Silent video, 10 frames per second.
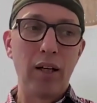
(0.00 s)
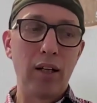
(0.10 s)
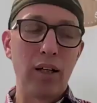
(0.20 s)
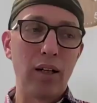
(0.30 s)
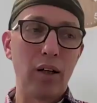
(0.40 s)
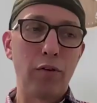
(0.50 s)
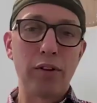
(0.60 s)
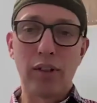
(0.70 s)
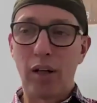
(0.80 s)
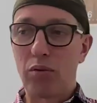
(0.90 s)

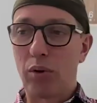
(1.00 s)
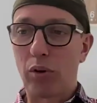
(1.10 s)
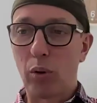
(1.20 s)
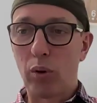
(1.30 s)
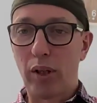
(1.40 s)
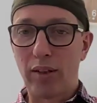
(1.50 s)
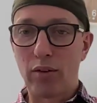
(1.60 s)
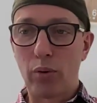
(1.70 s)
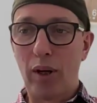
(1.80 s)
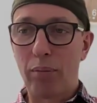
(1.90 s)
Oftentimes when Cola has
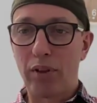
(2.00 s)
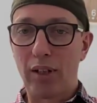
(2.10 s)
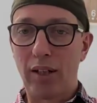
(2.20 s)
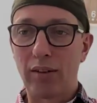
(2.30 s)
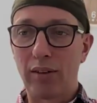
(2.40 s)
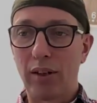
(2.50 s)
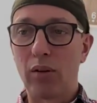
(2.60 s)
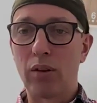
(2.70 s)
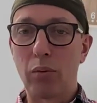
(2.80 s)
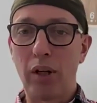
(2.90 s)
no appetite, the
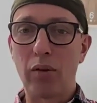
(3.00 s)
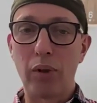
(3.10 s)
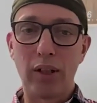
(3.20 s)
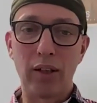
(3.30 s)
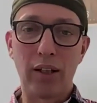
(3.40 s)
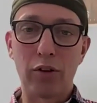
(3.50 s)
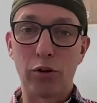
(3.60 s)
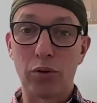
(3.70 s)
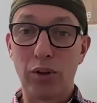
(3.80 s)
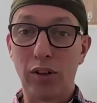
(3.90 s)
only way we can get
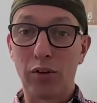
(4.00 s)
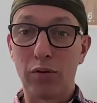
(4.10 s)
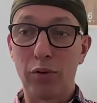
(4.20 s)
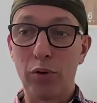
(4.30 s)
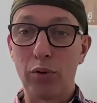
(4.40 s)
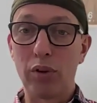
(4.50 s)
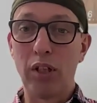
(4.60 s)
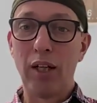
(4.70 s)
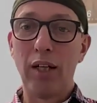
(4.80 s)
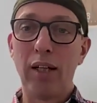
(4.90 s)
her to eat her food
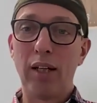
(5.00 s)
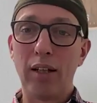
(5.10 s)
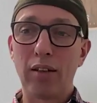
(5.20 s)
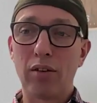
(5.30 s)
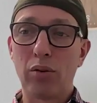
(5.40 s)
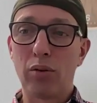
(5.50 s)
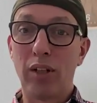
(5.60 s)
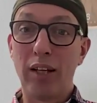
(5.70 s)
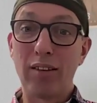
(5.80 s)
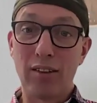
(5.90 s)
is to
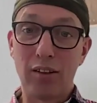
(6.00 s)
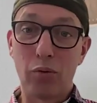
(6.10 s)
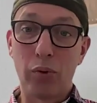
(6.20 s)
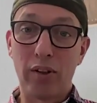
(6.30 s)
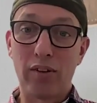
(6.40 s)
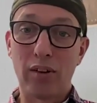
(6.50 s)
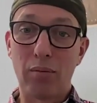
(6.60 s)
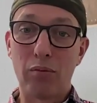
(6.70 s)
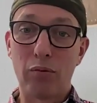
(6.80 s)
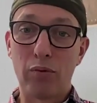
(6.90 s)
lace it with
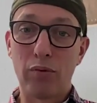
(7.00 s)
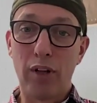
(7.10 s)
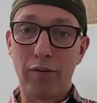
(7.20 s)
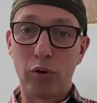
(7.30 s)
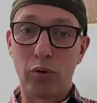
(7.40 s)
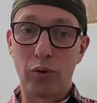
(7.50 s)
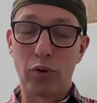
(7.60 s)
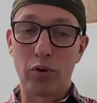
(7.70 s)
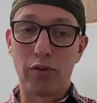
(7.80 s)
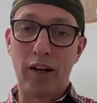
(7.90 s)
some
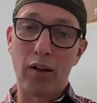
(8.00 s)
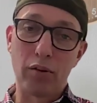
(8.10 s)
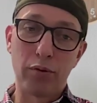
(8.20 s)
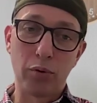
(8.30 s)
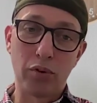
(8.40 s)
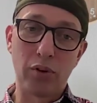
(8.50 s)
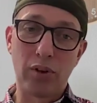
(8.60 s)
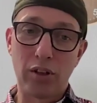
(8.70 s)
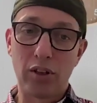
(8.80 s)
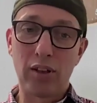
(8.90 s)
leftovers of our food so
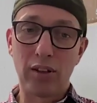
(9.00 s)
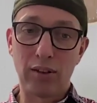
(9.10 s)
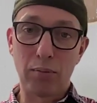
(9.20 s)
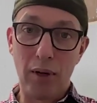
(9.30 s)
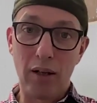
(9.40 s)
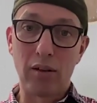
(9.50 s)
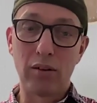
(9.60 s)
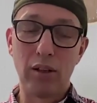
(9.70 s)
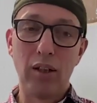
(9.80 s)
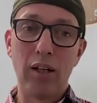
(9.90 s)
that she can
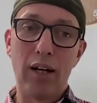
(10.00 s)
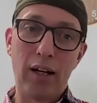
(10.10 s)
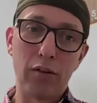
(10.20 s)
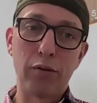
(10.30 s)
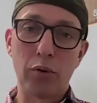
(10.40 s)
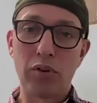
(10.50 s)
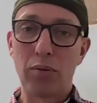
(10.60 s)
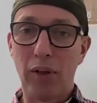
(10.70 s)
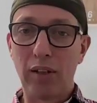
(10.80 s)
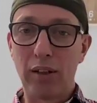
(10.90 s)
smell our food
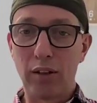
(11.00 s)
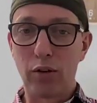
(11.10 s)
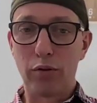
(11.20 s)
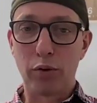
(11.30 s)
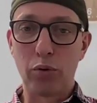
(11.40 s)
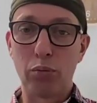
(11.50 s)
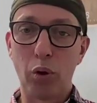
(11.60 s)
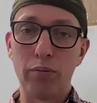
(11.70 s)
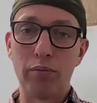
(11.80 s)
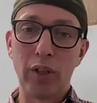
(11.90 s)
smell in her food
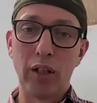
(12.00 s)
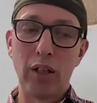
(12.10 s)
bowl.